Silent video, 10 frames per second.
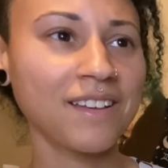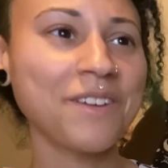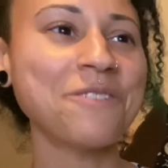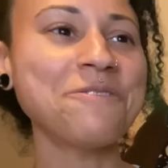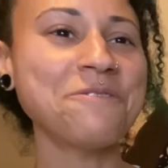
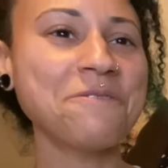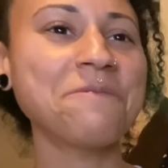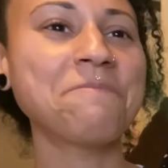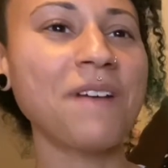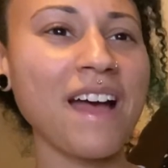
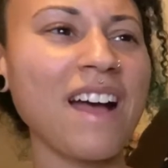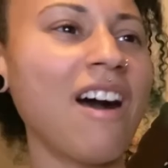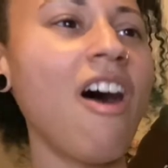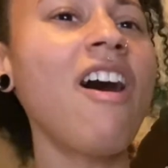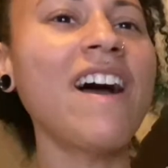Ooh, back.
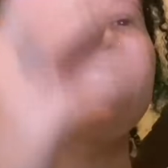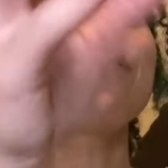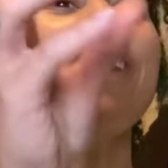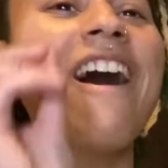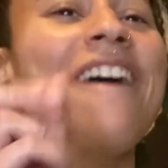Oh, I
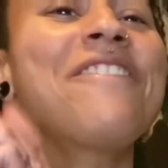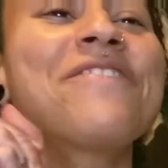love